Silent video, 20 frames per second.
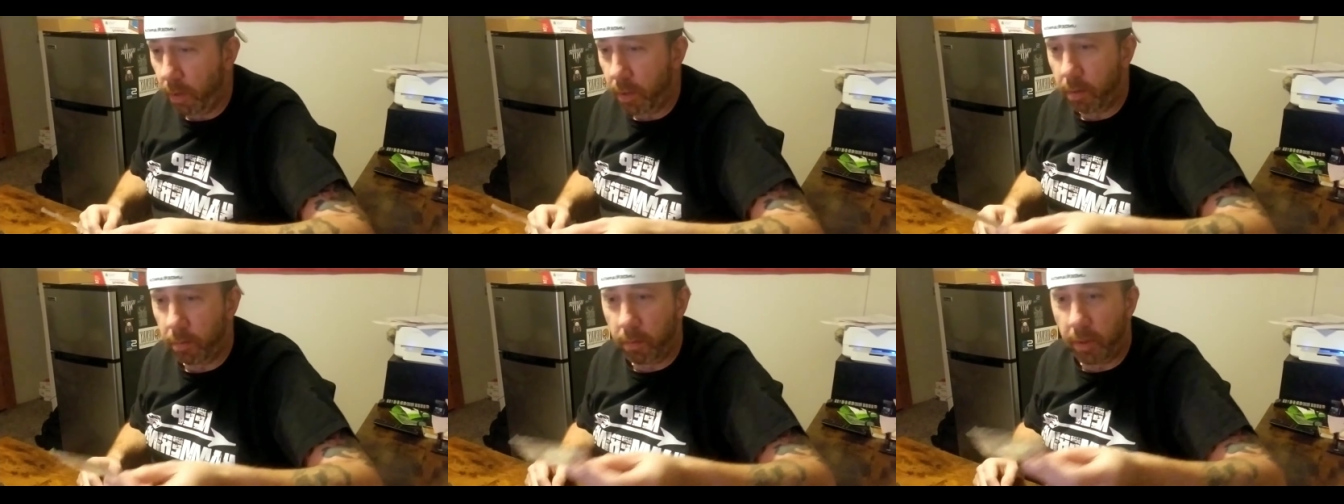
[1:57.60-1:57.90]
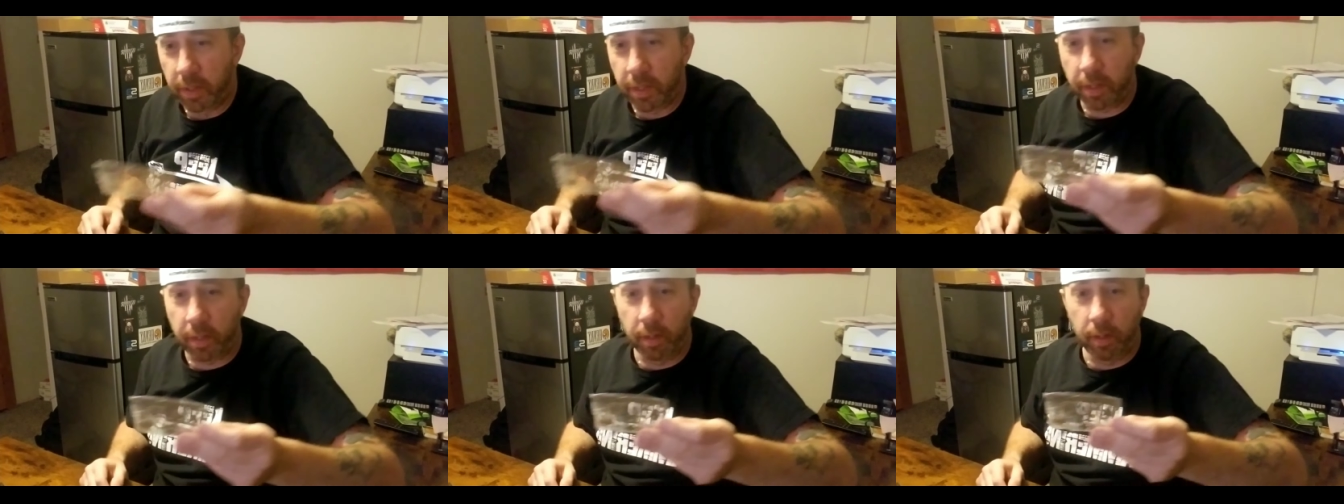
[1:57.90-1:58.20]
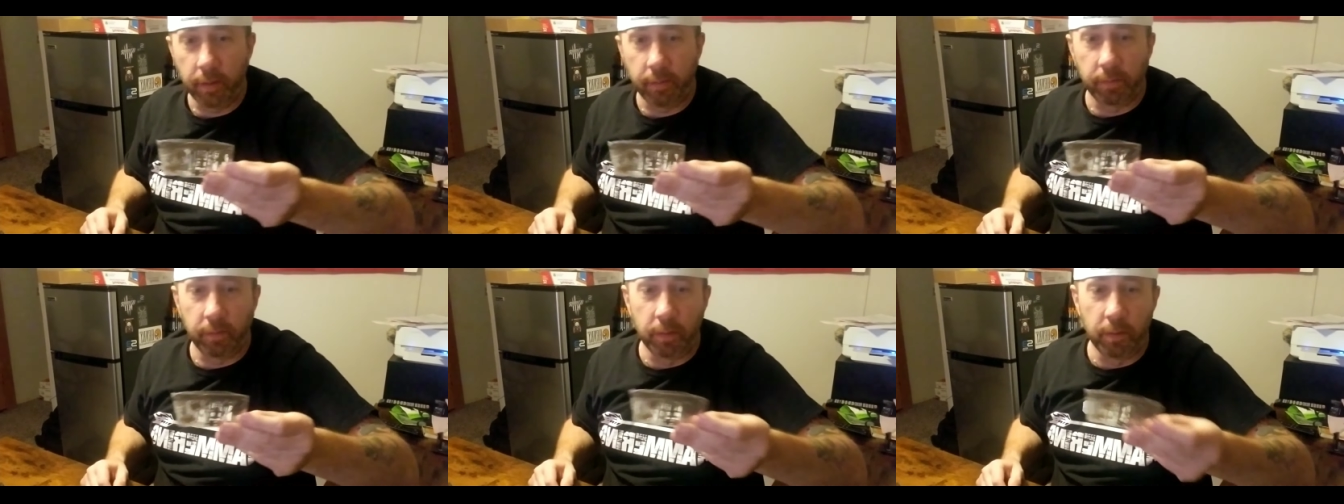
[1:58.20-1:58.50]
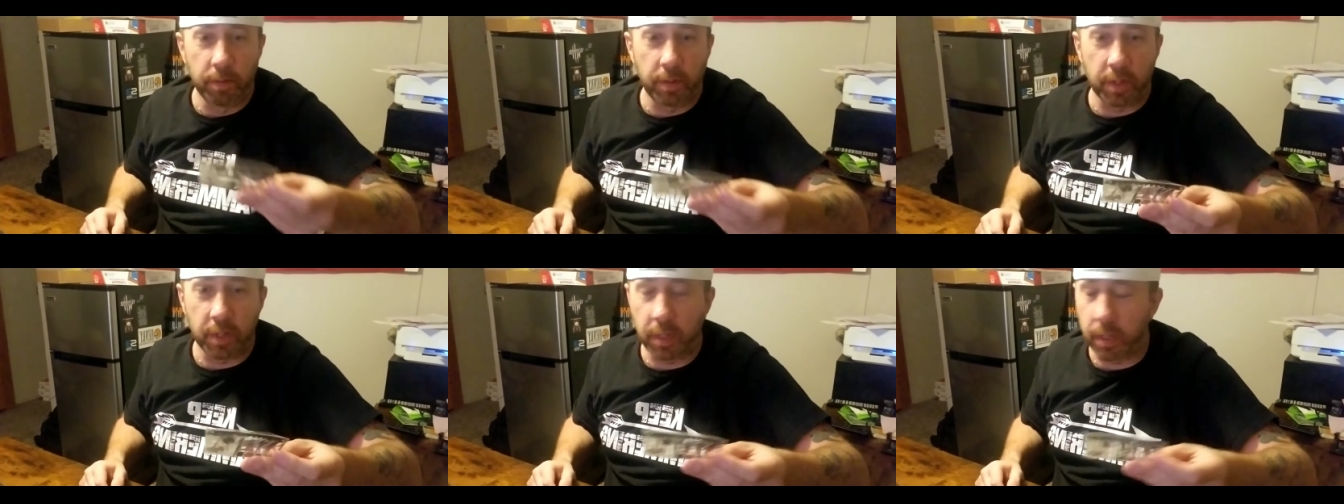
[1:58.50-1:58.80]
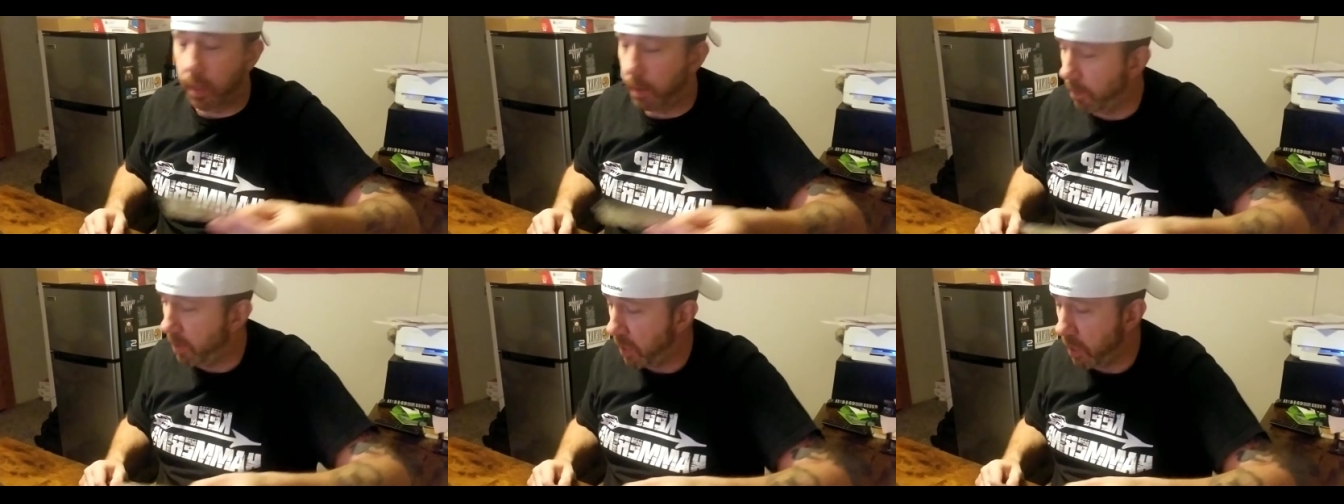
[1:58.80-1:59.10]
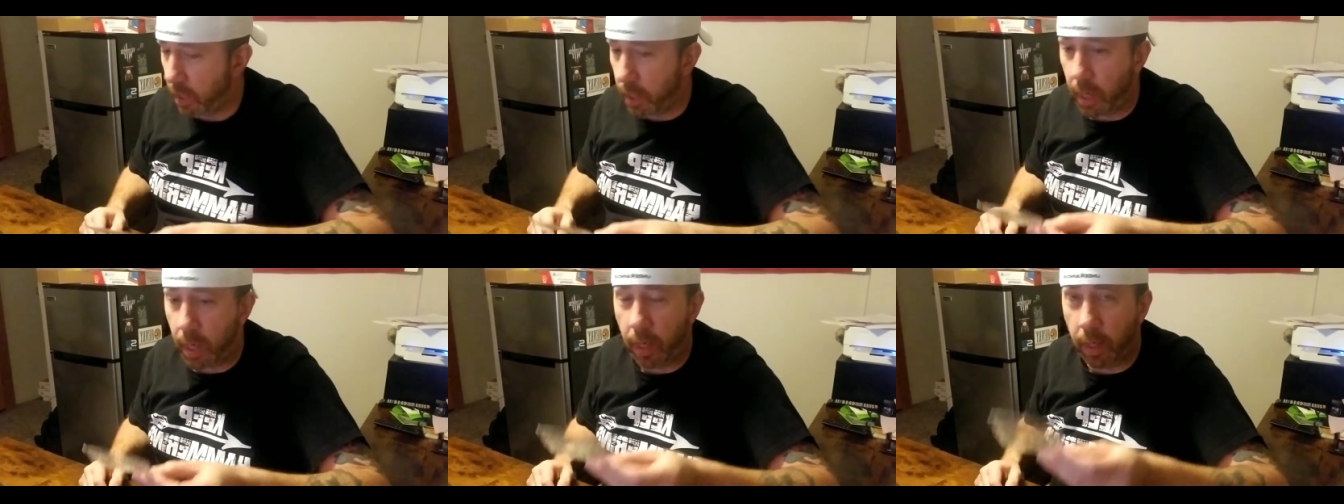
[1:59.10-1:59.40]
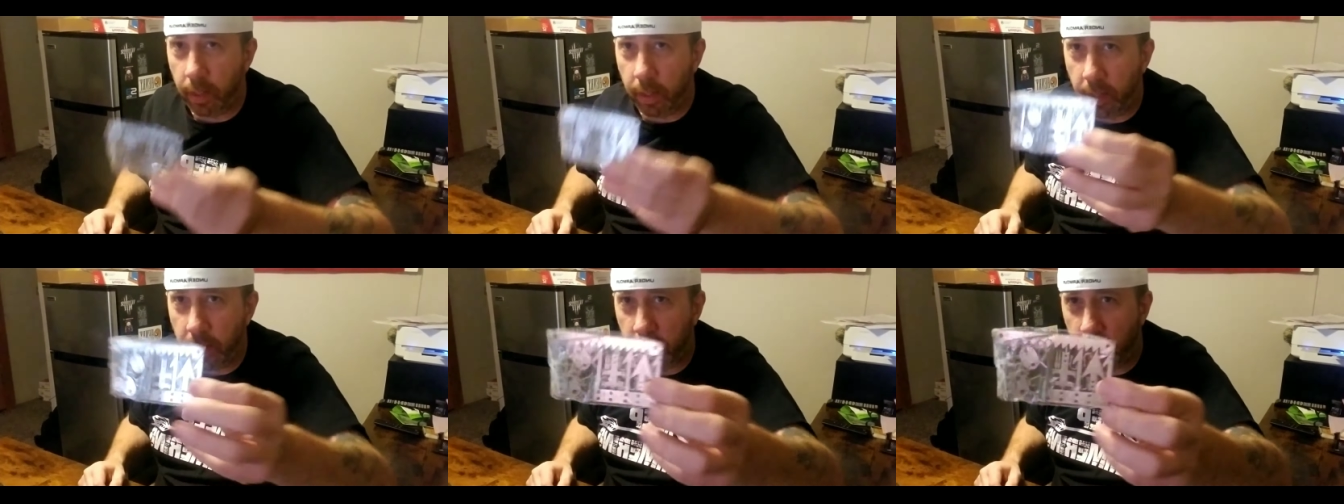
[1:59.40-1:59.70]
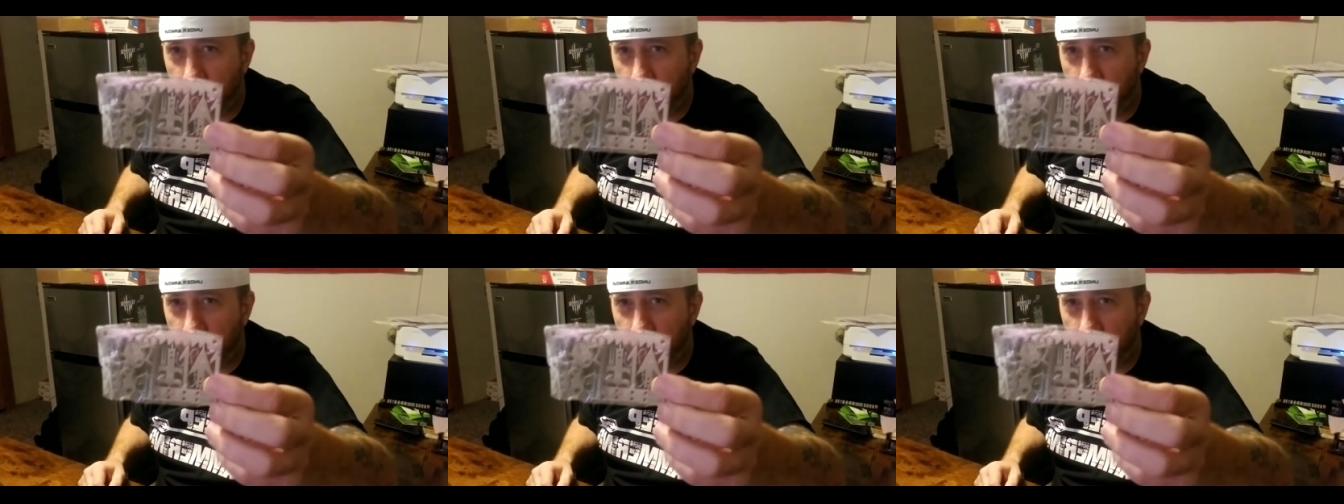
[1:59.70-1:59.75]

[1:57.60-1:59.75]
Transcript: the risk of losing something, and